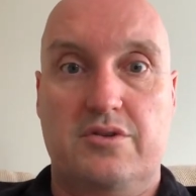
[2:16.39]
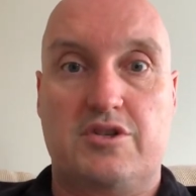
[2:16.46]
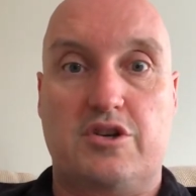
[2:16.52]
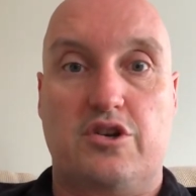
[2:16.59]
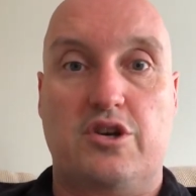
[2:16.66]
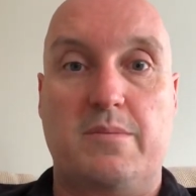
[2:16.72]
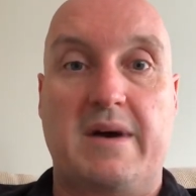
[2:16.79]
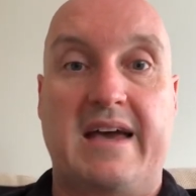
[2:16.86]
So
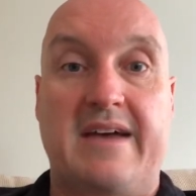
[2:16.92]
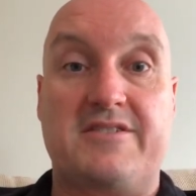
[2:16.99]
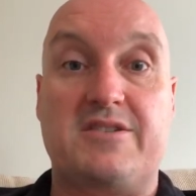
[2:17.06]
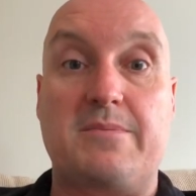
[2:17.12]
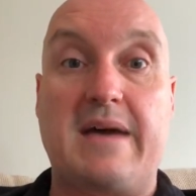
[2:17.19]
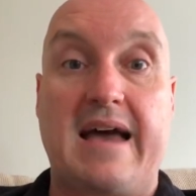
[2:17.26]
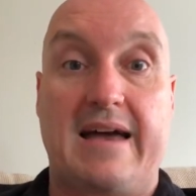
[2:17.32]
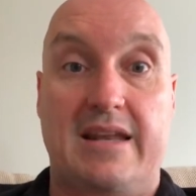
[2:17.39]
you may have
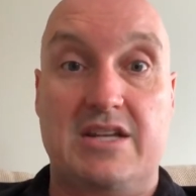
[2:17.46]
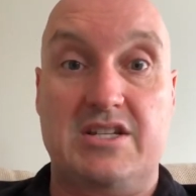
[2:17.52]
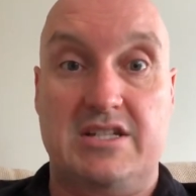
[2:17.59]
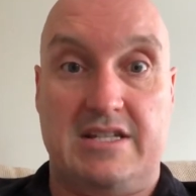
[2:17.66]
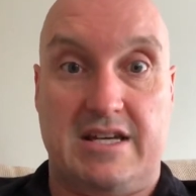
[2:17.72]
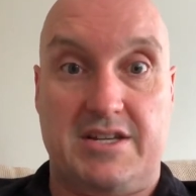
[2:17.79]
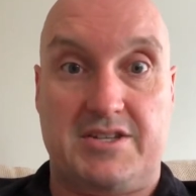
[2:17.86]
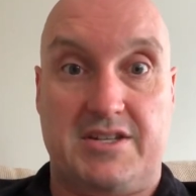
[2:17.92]
some allergy
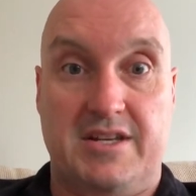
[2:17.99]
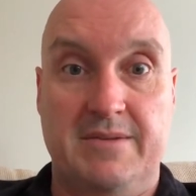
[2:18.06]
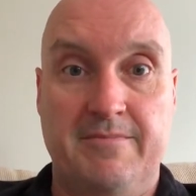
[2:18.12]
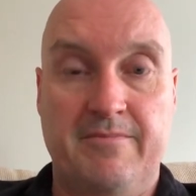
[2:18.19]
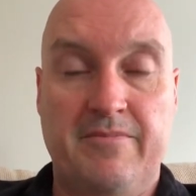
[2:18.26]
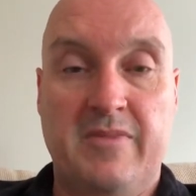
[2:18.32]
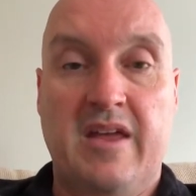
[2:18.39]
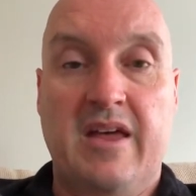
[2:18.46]
testing.